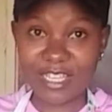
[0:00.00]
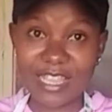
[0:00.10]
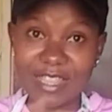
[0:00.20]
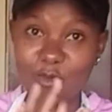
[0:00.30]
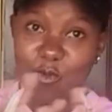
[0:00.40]

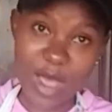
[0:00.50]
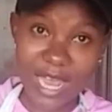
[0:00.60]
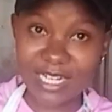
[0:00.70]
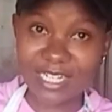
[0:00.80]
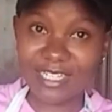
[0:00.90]
in the
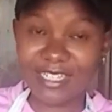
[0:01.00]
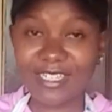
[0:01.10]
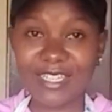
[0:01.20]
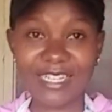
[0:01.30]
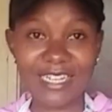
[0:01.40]
world,
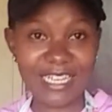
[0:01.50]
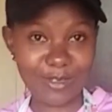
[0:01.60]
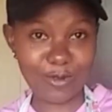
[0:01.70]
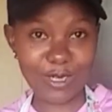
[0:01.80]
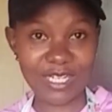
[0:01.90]
in
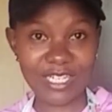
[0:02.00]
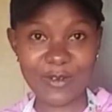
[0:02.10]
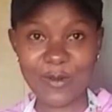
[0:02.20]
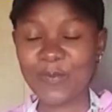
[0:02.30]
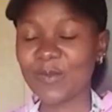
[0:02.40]
case you didn't
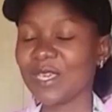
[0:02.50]
know.